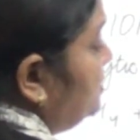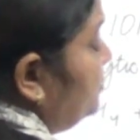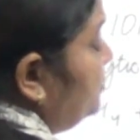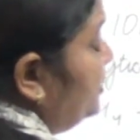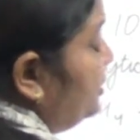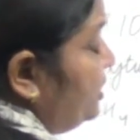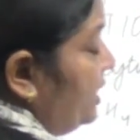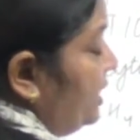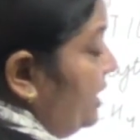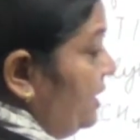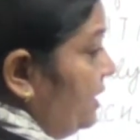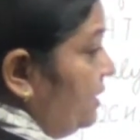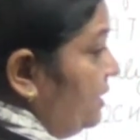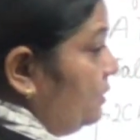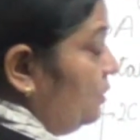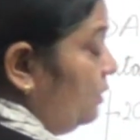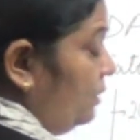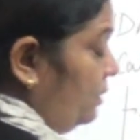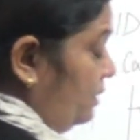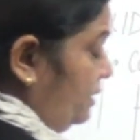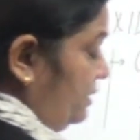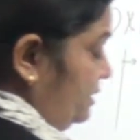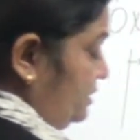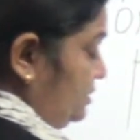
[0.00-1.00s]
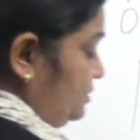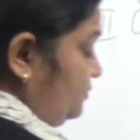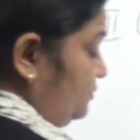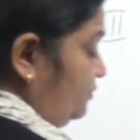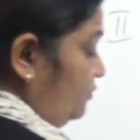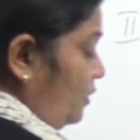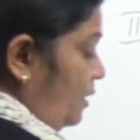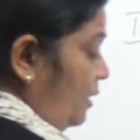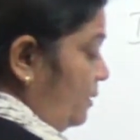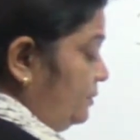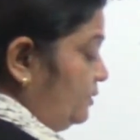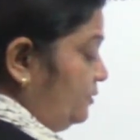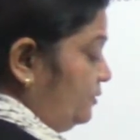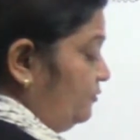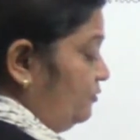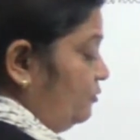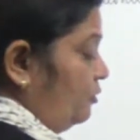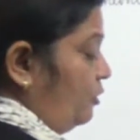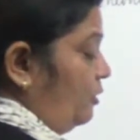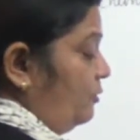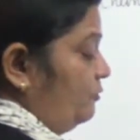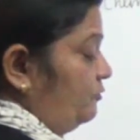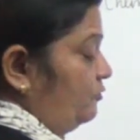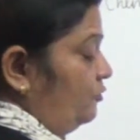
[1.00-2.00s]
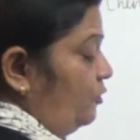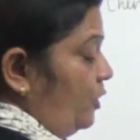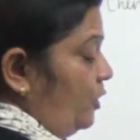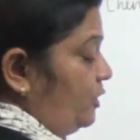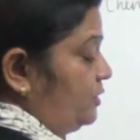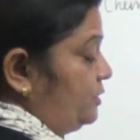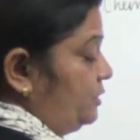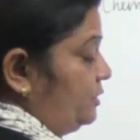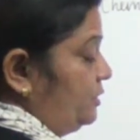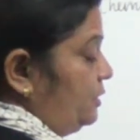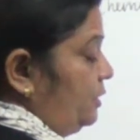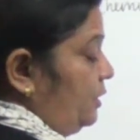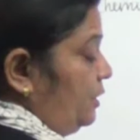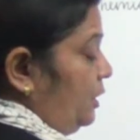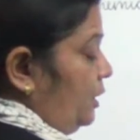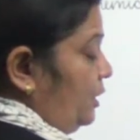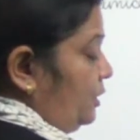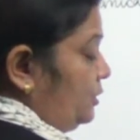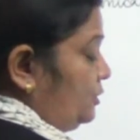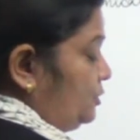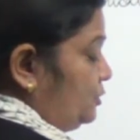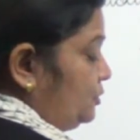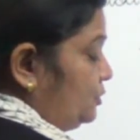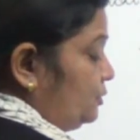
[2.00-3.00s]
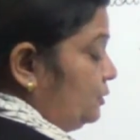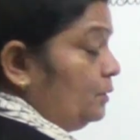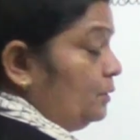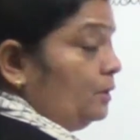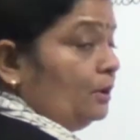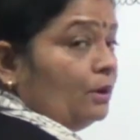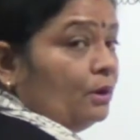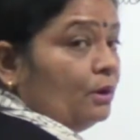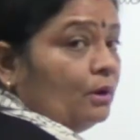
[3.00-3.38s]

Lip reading: butyl alcohol is formed from what? 2-methyl